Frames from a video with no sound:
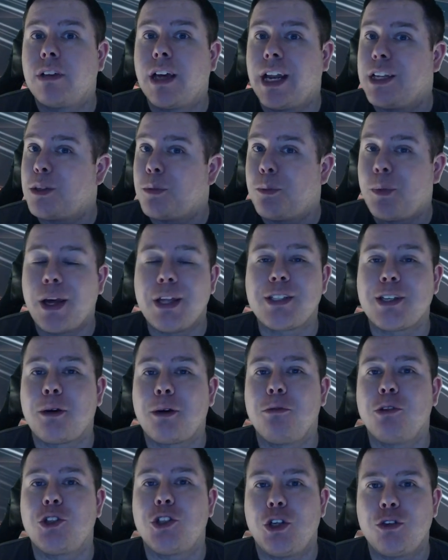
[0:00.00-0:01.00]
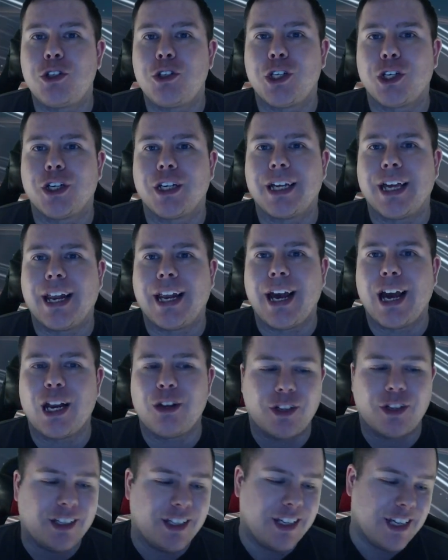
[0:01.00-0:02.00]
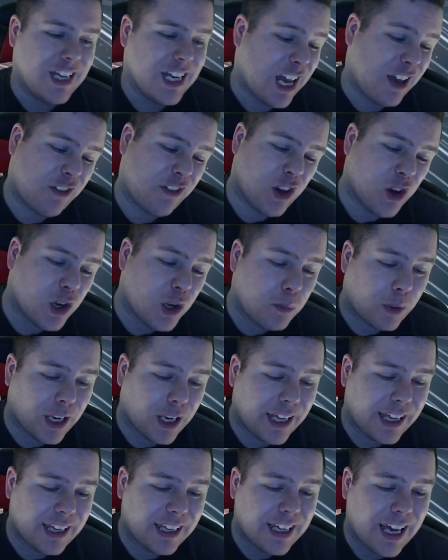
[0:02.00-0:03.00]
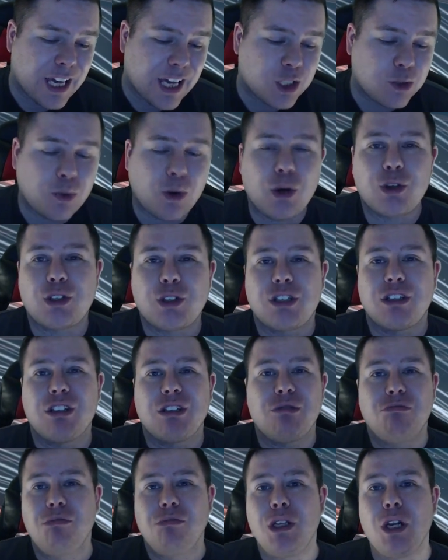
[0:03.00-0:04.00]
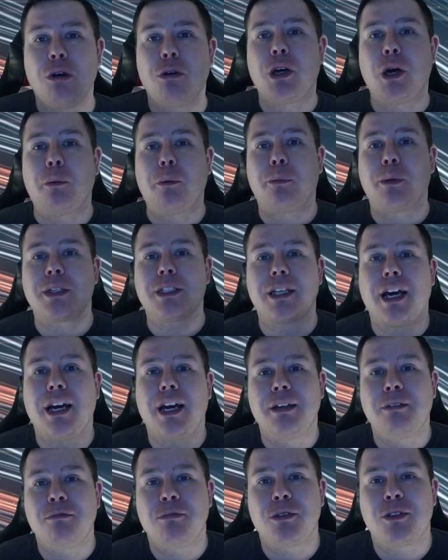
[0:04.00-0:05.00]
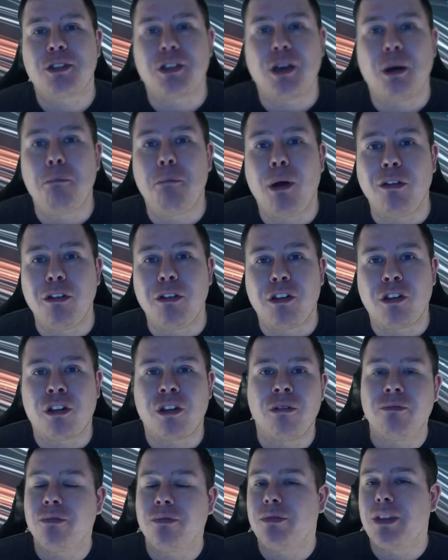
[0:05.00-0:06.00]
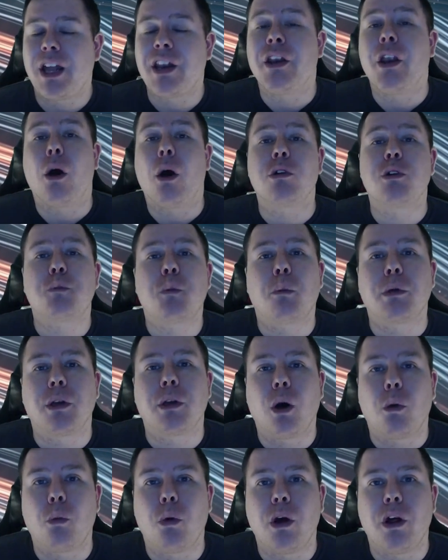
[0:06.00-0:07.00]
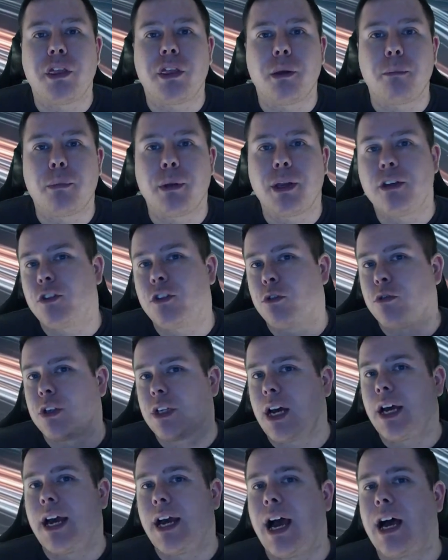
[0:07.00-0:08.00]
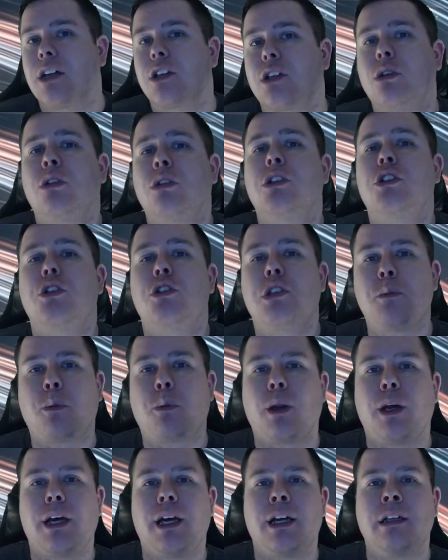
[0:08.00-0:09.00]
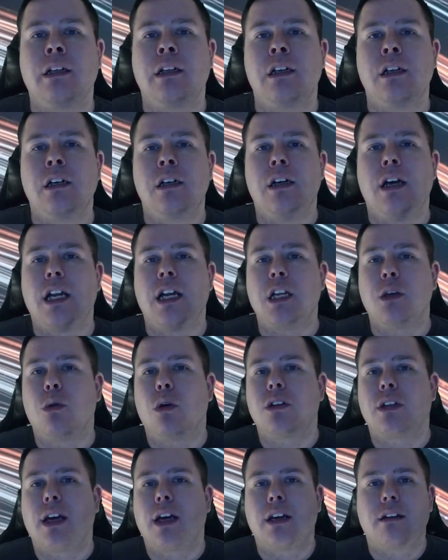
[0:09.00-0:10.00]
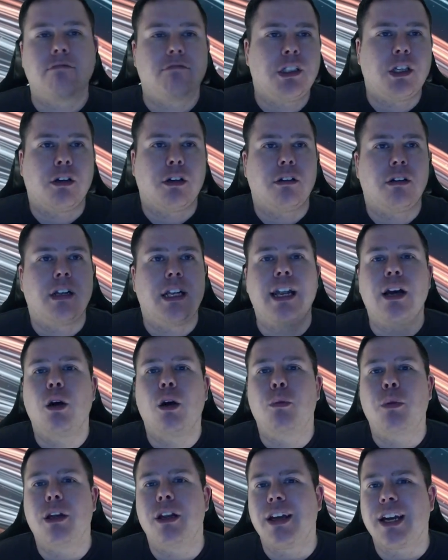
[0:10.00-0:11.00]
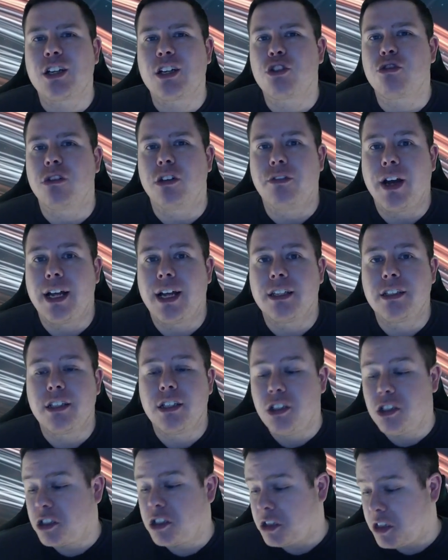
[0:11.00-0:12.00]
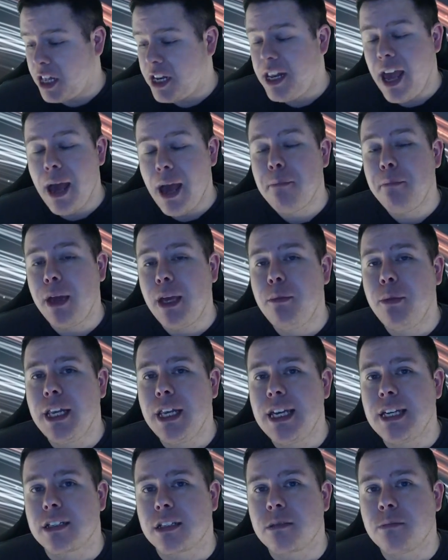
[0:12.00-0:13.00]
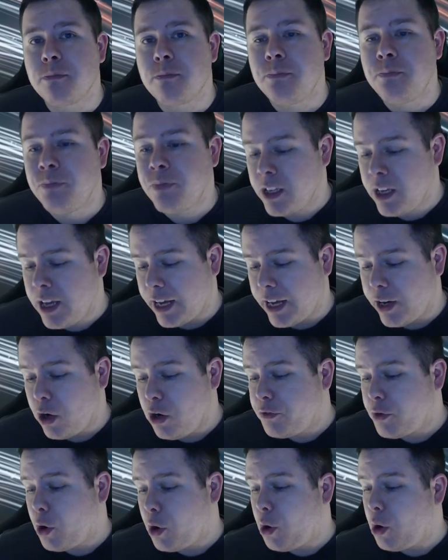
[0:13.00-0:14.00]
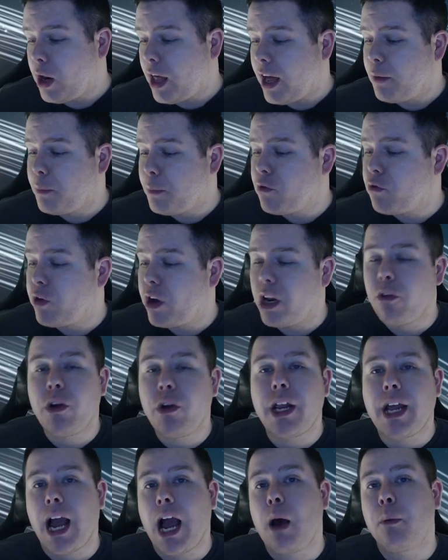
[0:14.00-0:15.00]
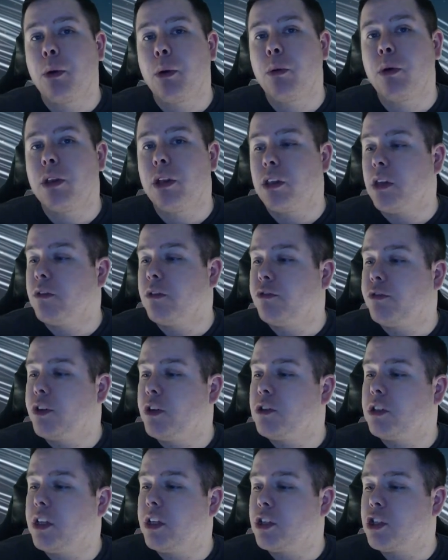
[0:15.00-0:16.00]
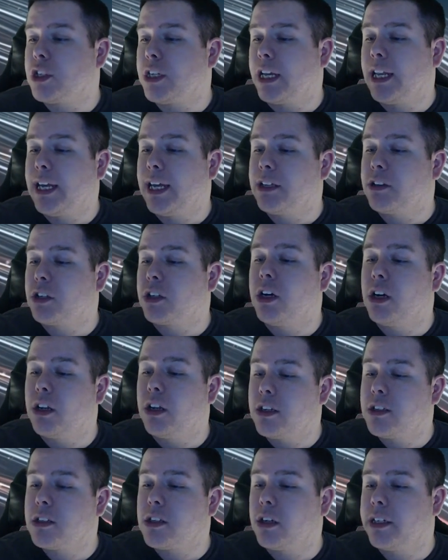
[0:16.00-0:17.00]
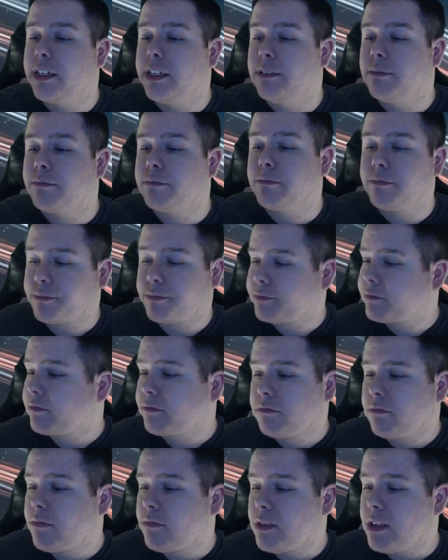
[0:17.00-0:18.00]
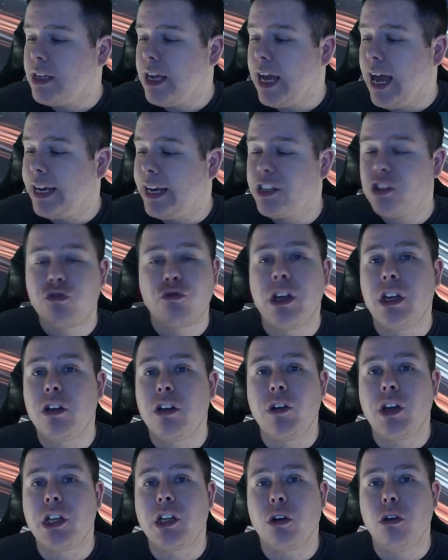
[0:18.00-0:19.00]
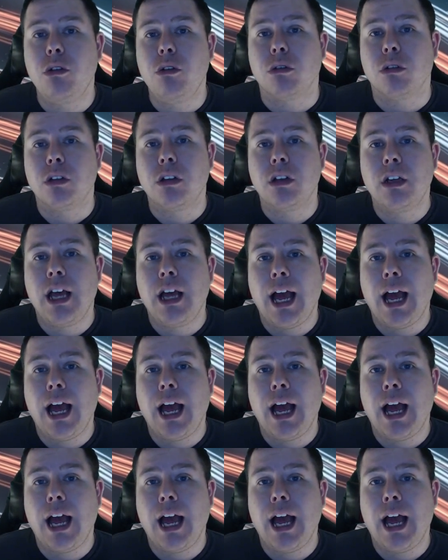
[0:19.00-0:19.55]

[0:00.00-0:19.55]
And it depends how much use you're going to get out of it. If you only play Xbox a couple of times a month, then no, it's probably not worth it. But if you're a die-hard Call of Duty player and you want that, a little bit of extra advantage, then yeah, maybe it is. And overall, I've been really, really happy with it. The Infused edition, I like the colours on it, and it's really, really cool.